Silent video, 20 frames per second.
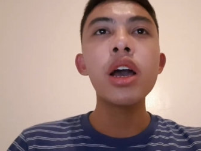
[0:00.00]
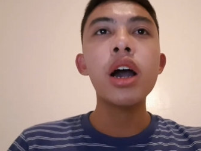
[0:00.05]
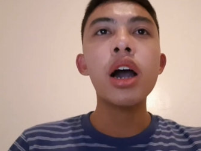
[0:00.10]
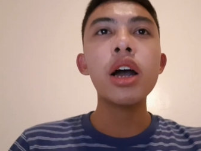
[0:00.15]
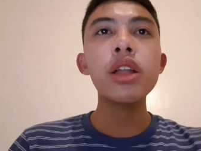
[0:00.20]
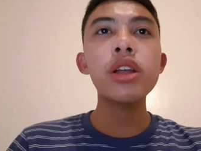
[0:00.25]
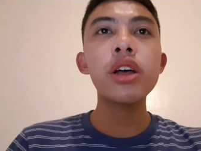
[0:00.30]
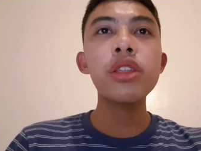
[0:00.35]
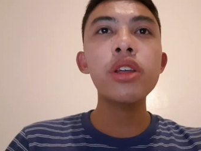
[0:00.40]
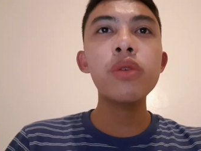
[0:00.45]

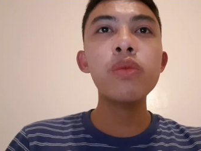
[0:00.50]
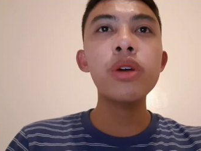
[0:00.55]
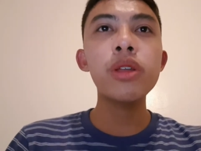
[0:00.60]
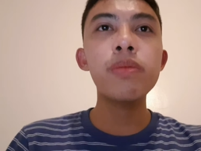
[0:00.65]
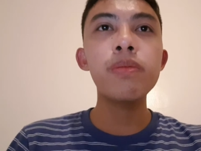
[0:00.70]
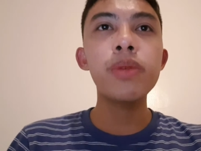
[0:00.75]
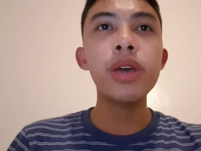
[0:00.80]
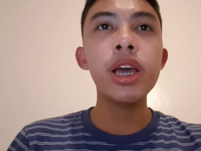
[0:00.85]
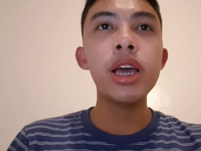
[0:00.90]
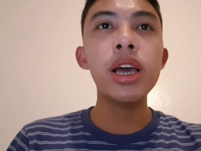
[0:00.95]
Another
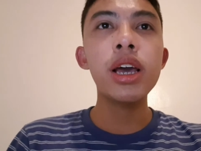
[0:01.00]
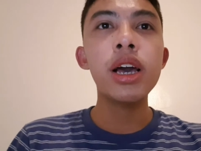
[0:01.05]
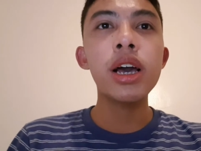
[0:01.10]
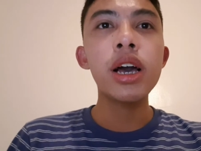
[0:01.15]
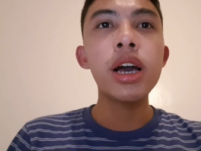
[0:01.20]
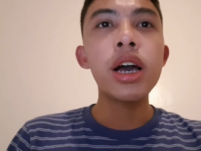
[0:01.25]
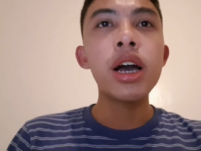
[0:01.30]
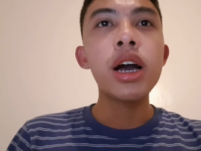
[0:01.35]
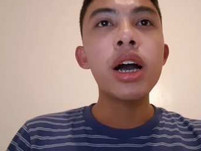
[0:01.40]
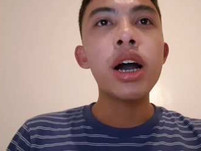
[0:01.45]
would be
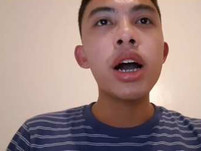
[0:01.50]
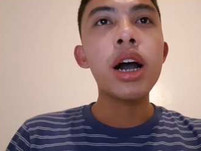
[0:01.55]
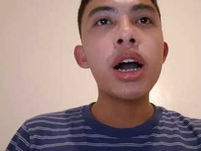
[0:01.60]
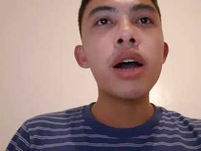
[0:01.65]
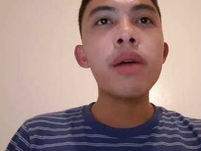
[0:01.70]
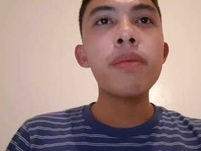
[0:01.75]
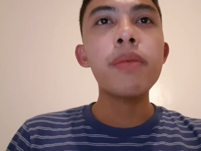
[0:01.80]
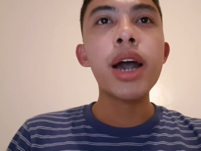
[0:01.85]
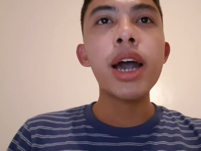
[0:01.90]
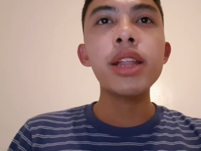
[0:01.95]

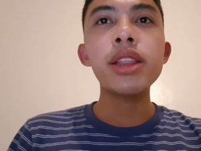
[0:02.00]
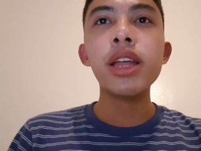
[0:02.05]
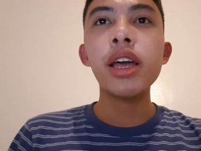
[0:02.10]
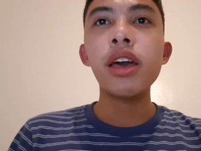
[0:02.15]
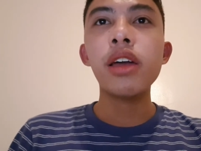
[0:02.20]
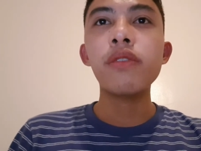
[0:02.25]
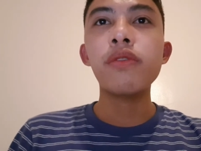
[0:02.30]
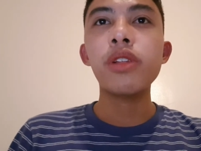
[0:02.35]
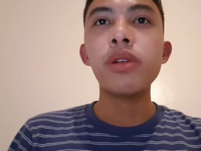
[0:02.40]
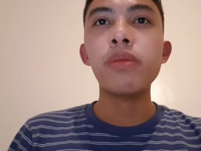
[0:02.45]

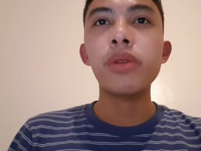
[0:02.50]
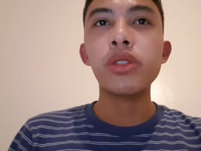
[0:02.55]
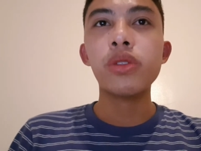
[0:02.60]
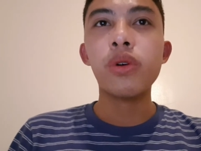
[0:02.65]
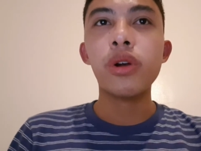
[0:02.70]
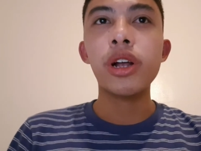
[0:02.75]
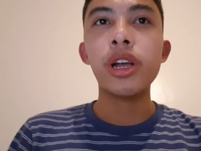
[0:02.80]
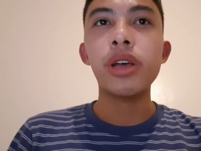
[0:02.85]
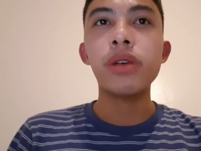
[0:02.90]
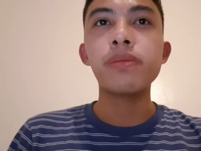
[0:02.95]

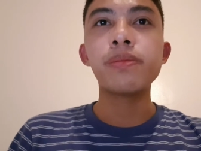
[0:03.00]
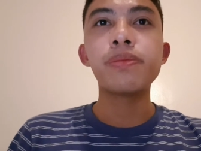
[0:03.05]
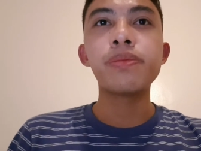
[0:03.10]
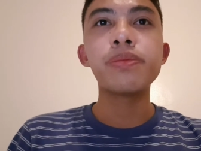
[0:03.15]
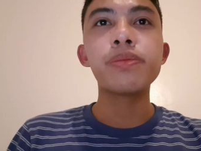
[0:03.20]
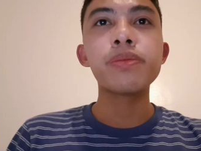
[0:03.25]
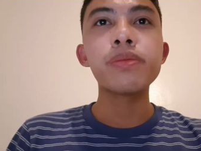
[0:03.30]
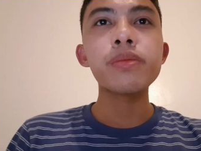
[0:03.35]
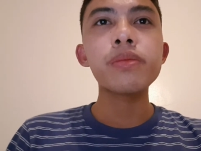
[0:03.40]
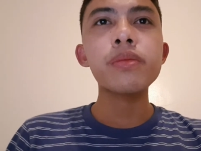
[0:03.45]
anti-inflammatory.
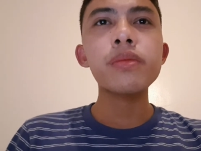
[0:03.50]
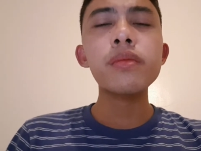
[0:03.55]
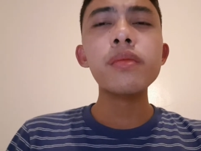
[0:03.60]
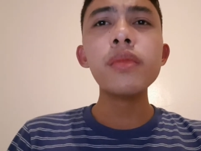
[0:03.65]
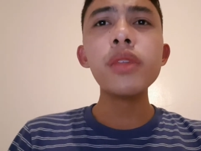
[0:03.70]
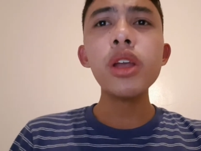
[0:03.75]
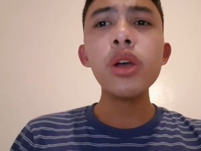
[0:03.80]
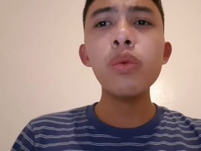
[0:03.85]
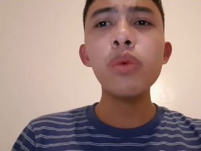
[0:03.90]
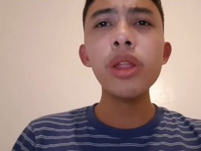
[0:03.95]

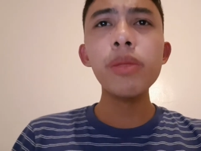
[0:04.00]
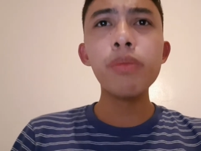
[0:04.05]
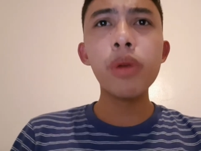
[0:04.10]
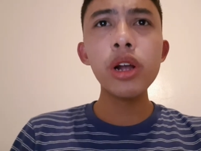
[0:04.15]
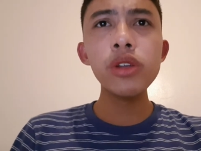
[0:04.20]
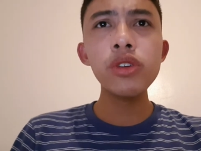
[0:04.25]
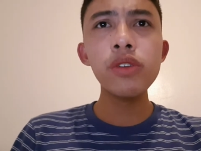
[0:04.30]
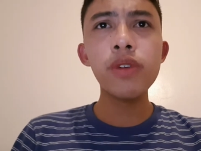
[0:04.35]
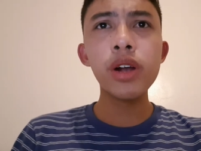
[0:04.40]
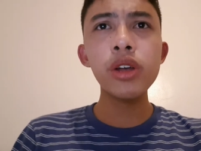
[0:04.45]
When
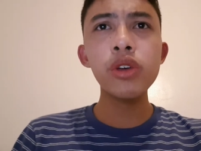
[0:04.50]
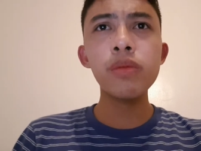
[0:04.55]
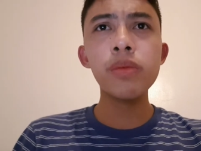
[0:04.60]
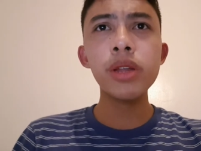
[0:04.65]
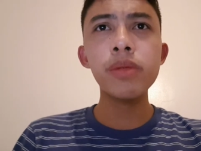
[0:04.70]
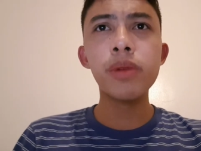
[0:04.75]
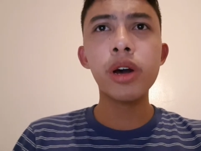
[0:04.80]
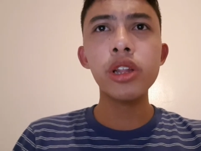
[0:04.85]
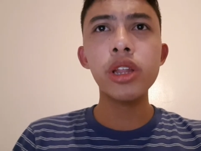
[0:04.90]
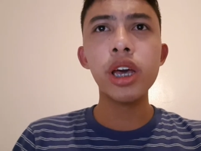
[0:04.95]
parts of our
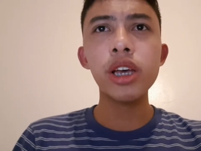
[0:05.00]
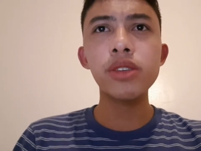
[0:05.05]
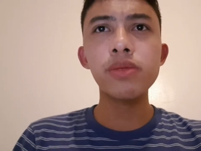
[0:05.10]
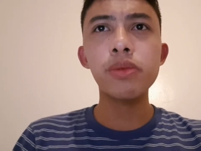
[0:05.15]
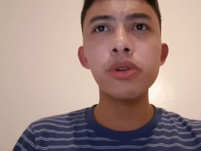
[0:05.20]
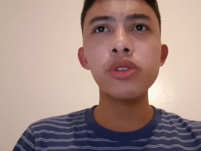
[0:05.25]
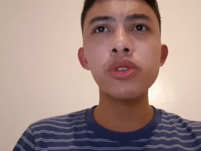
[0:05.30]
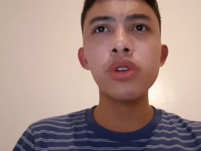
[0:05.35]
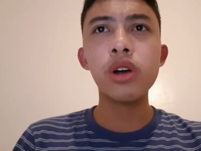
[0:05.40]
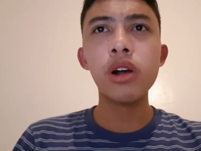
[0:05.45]
human body are
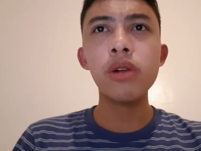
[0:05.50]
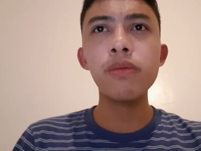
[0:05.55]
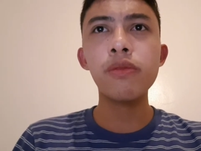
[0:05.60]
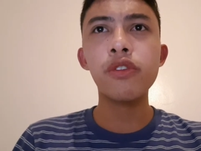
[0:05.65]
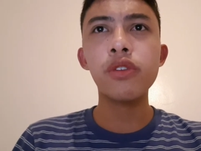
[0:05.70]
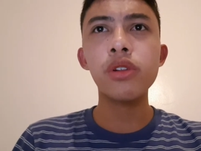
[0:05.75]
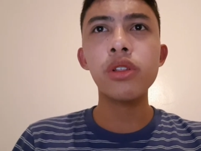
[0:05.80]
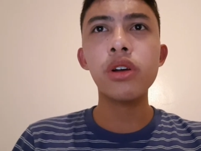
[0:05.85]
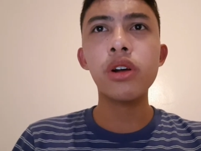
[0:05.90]
exposed to harmful